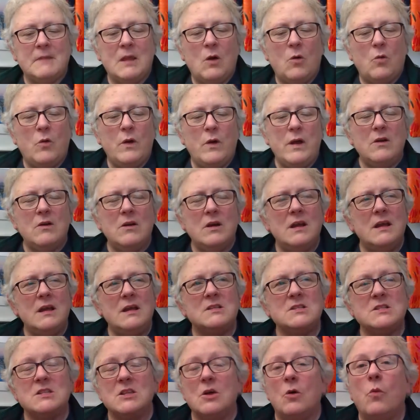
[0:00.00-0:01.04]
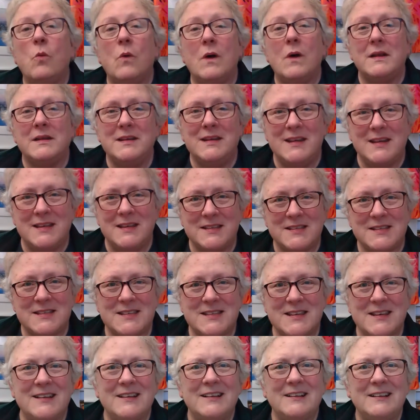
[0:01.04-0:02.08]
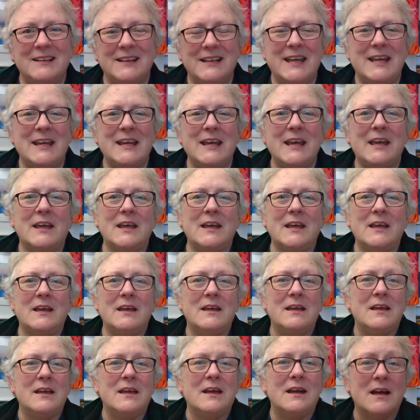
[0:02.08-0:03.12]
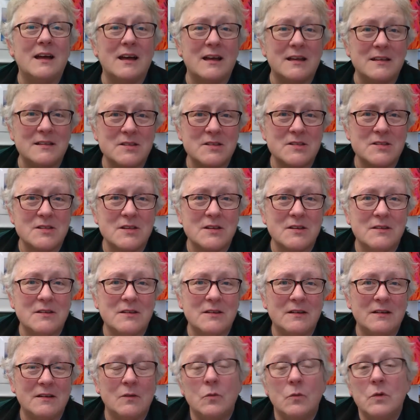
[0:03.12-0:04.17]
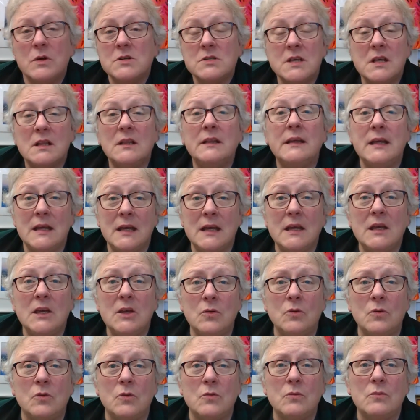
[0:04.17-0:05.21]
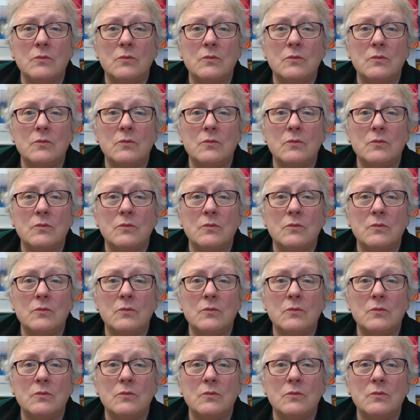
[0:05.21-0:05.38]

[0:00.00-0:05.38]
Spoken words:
Where is the oneness leading us? Where is it leading you?